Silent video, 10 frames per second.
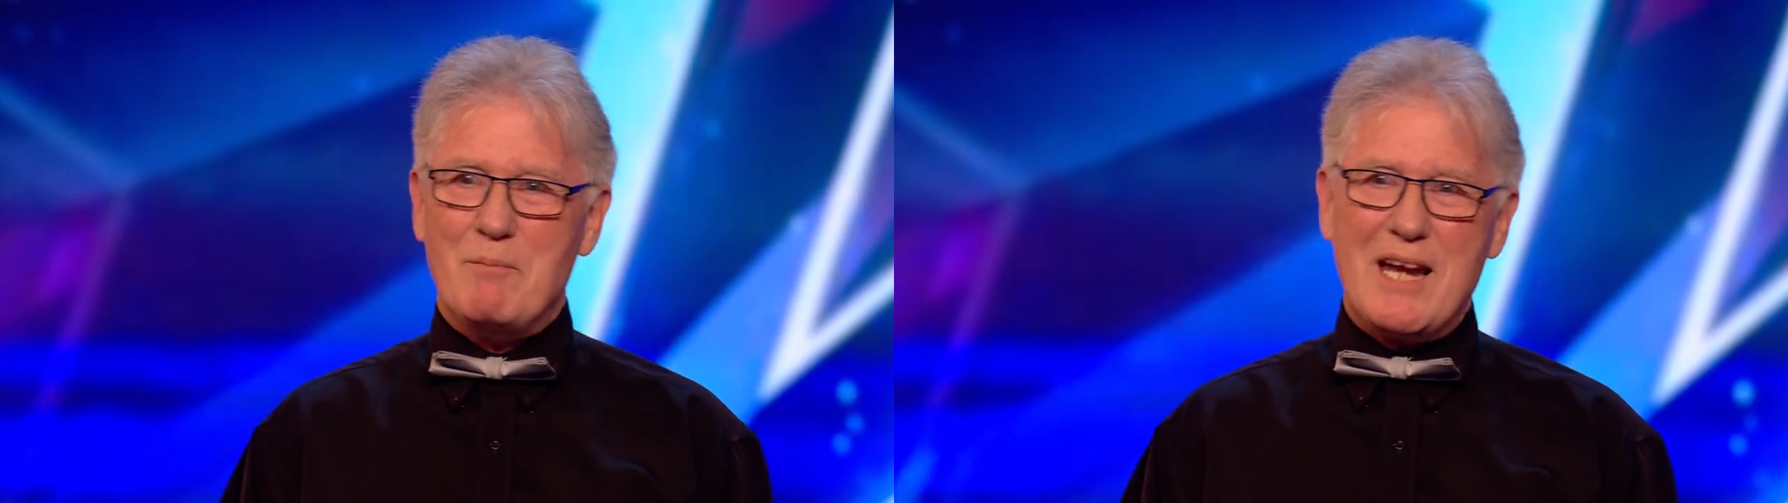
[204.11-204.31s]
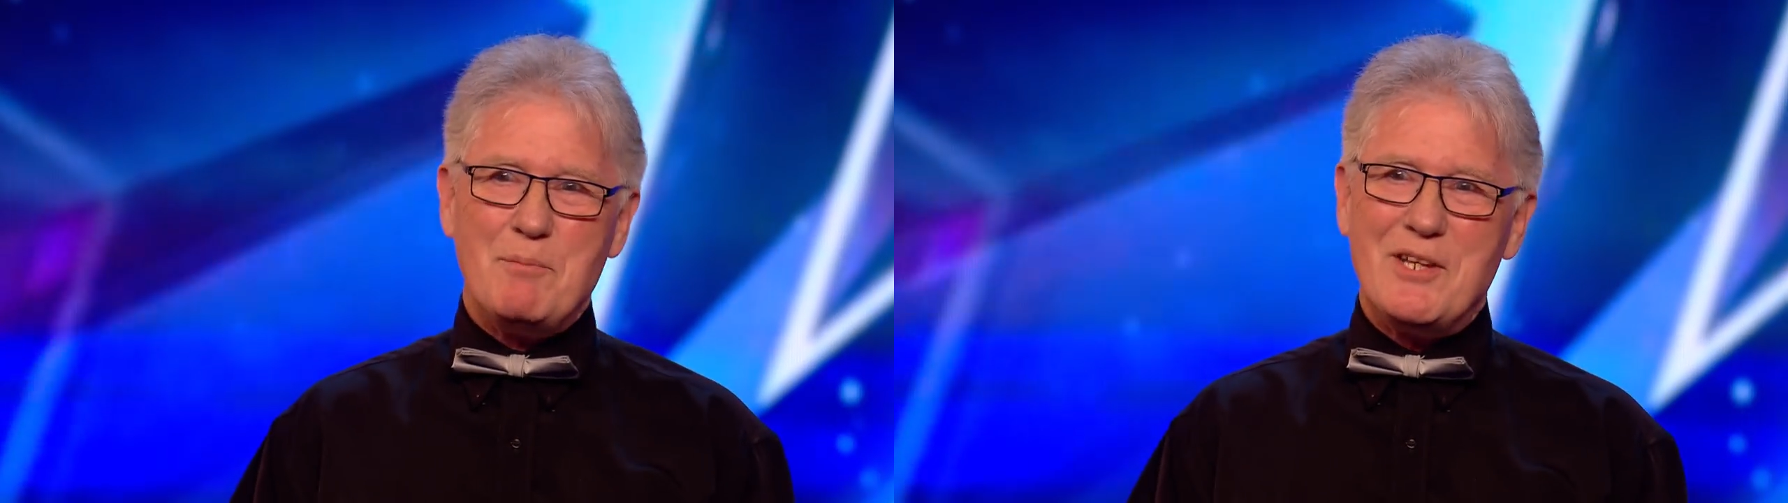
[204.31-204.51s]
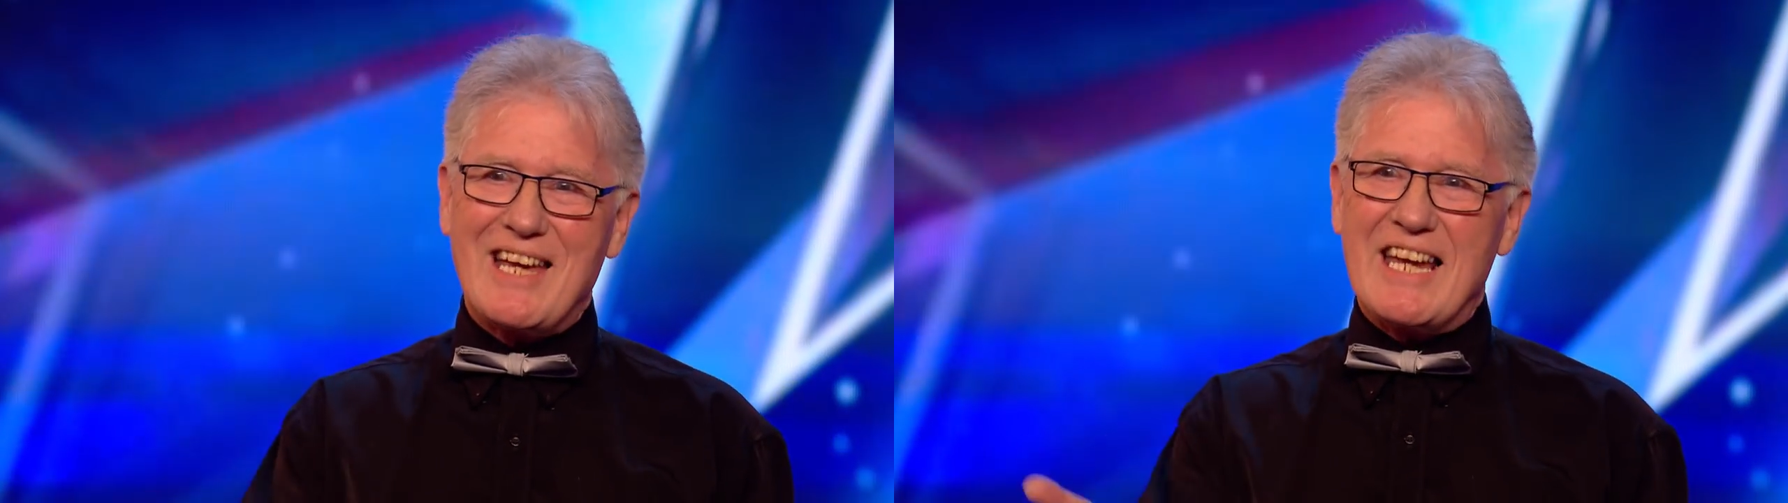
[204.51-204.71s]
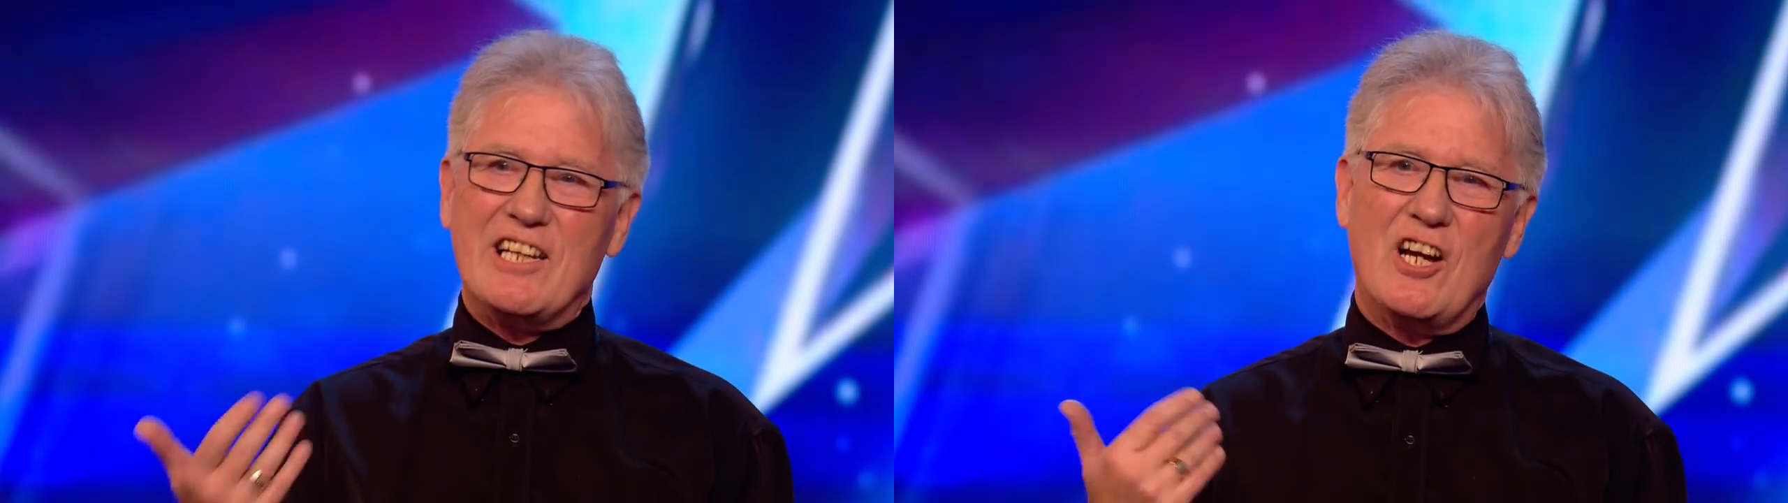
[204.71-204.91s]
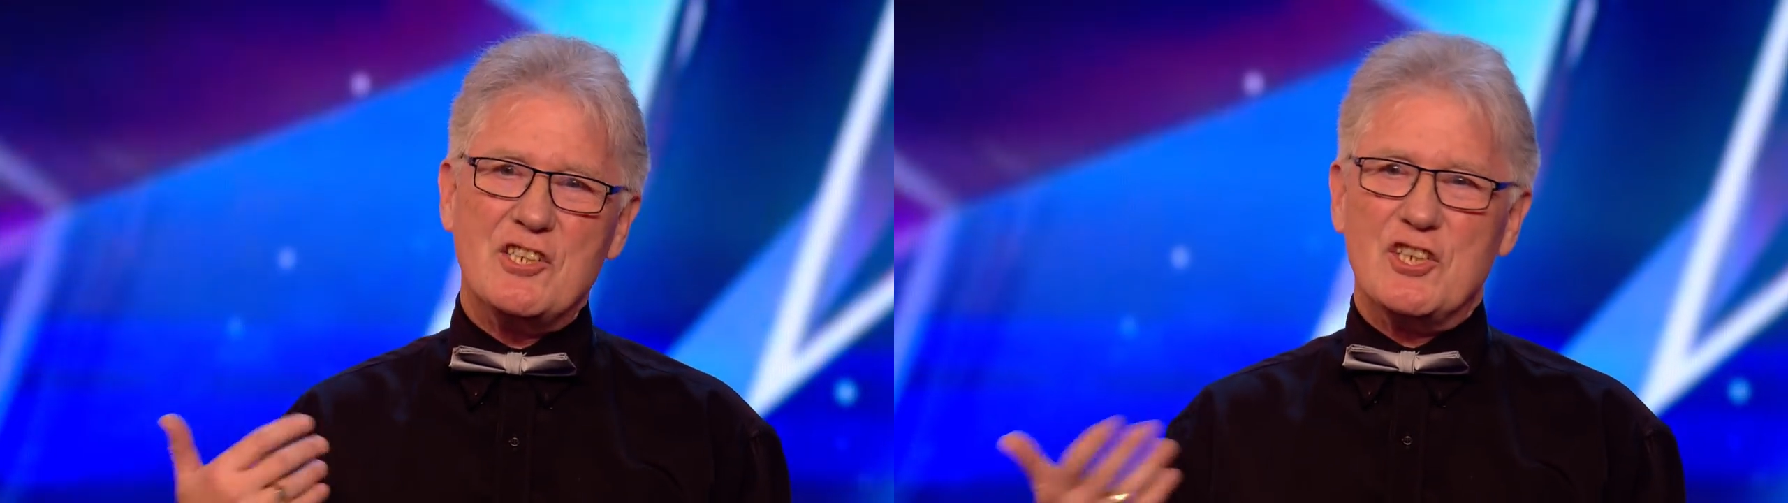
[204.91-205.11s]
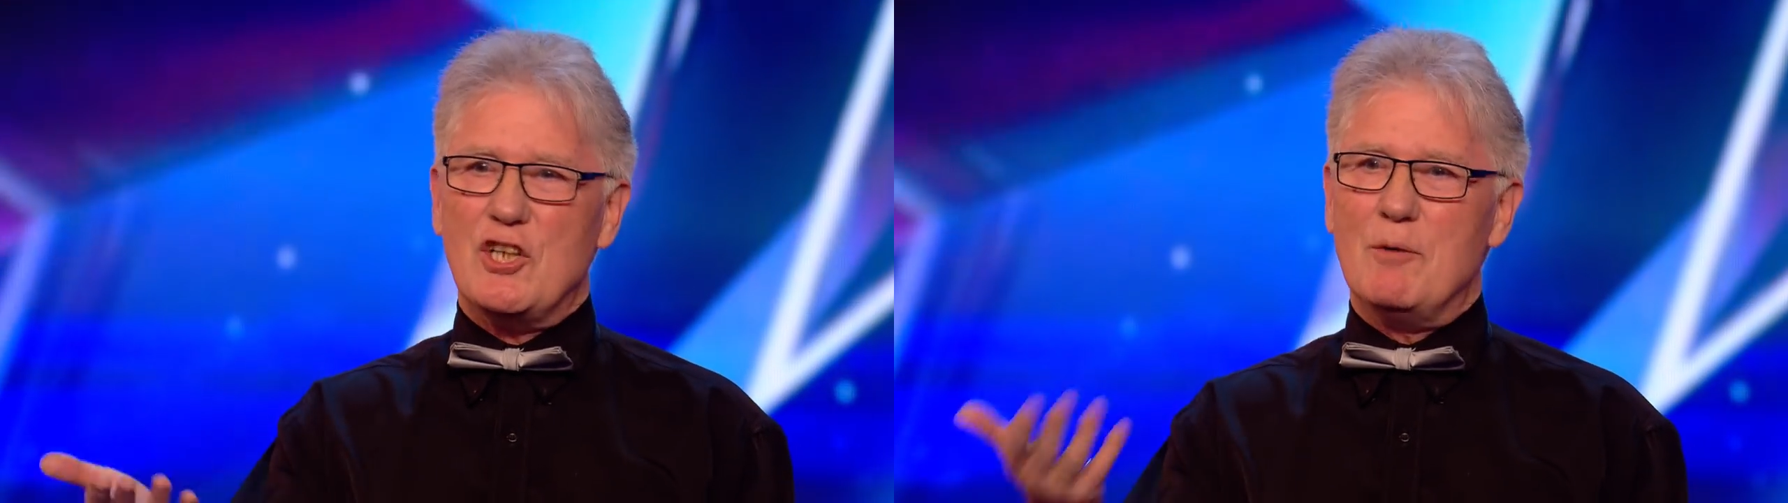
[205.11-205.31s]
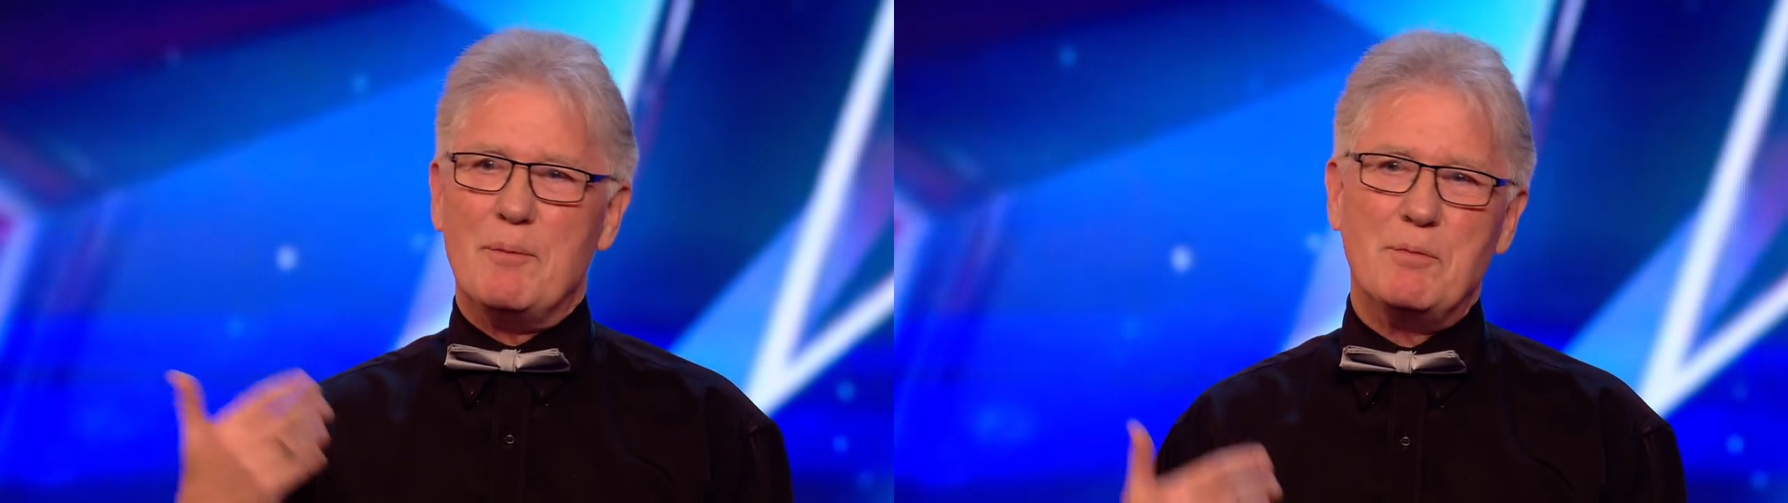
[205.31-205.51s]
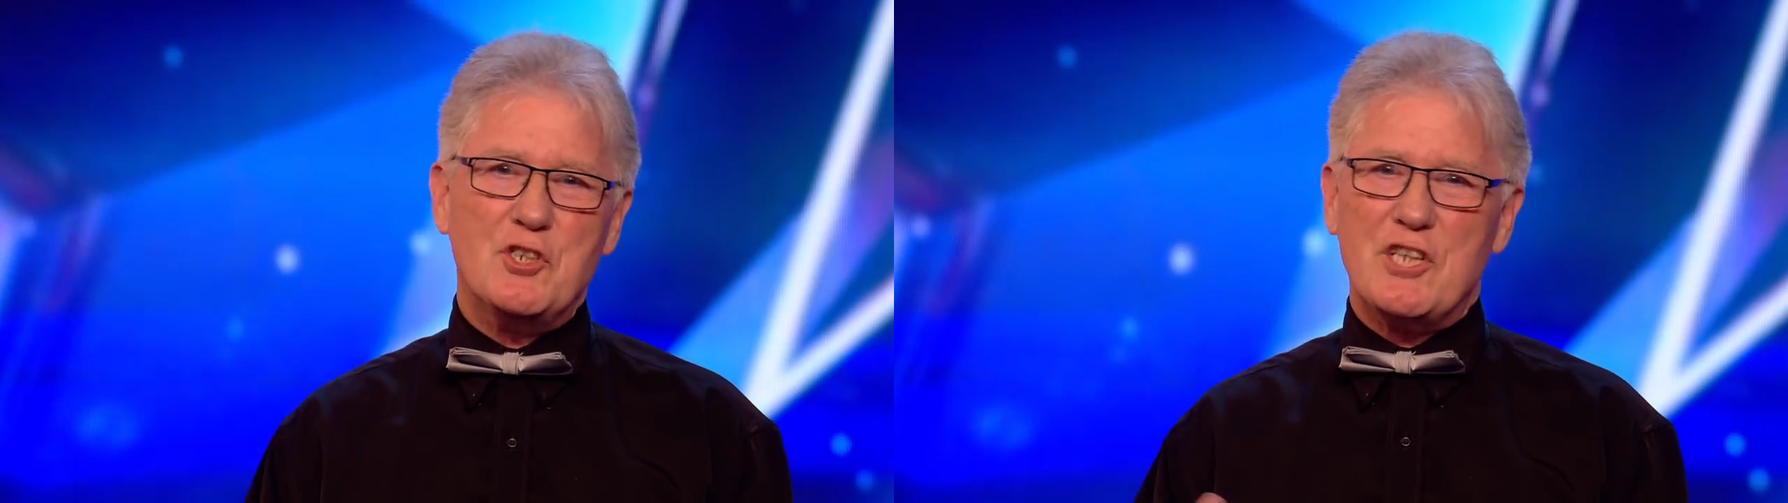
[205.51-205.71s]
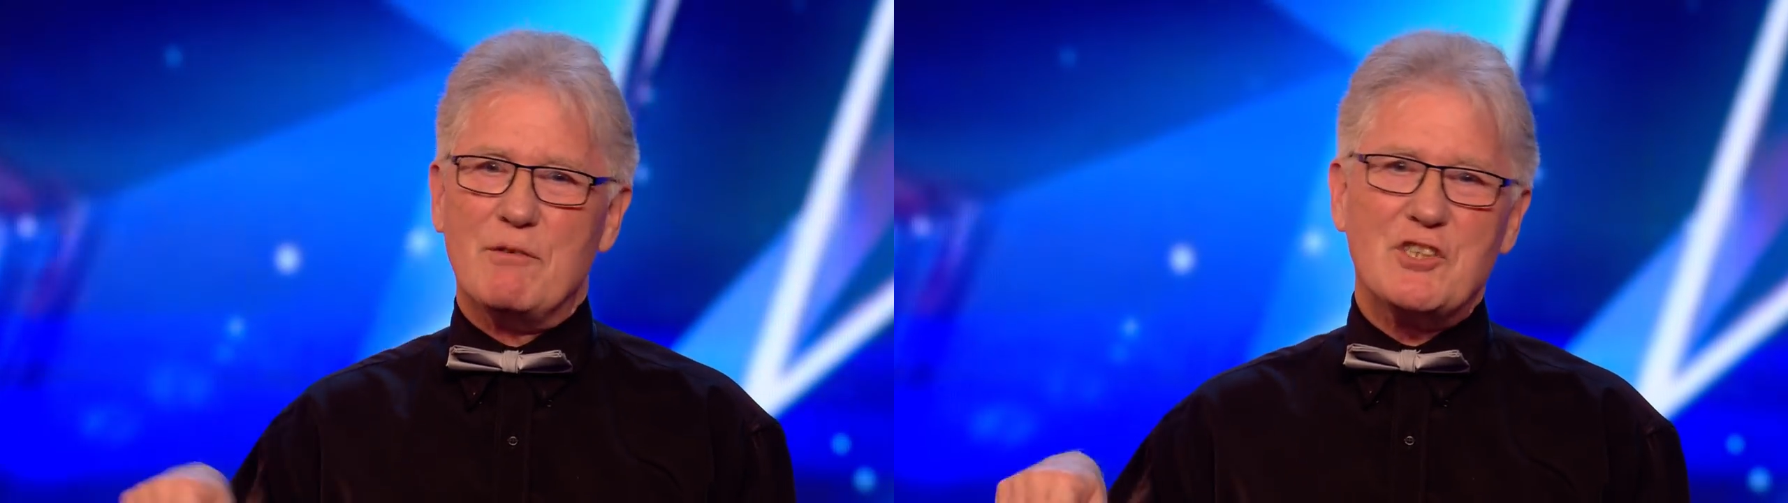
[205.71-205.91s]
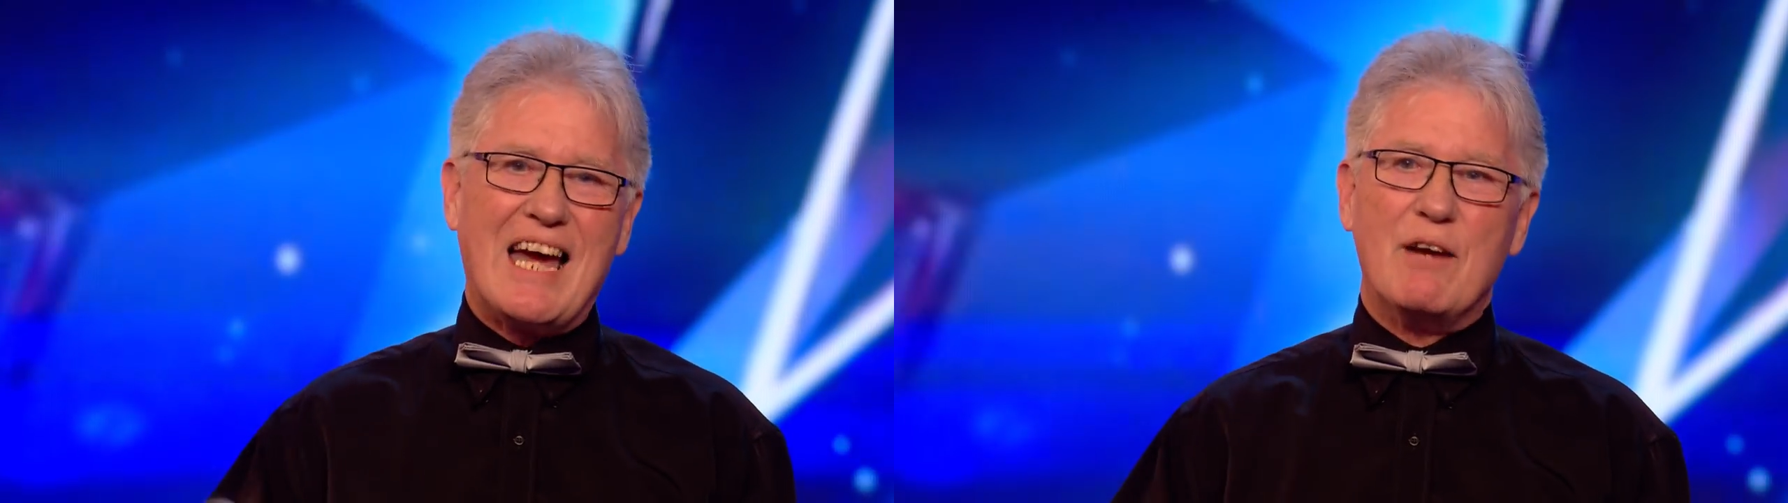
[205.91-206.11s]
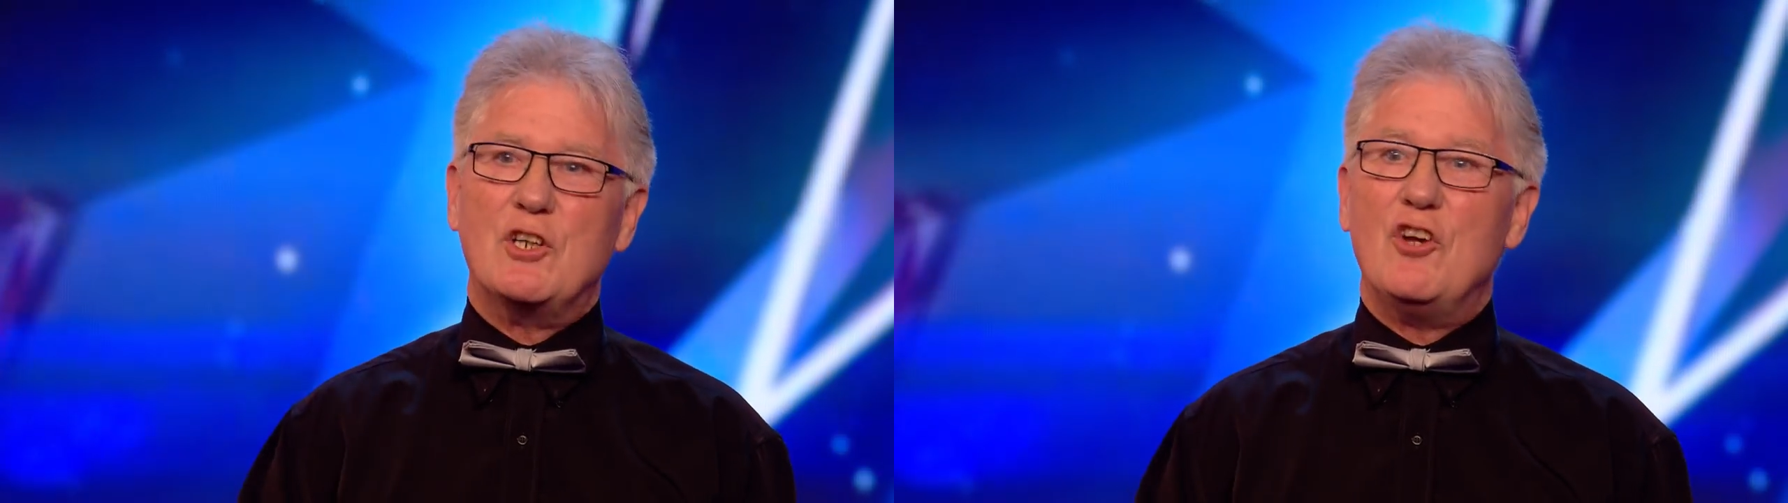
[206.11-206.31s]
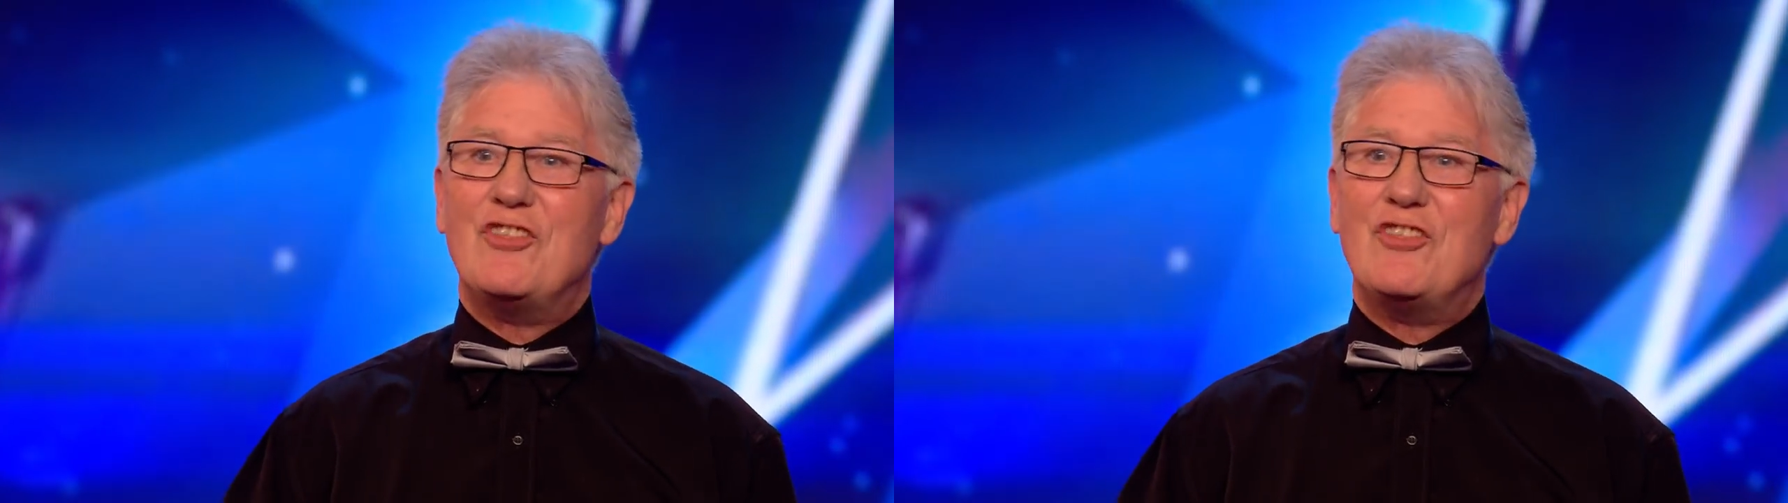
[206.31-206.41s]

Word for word: maybe they'd like to come up and show us how good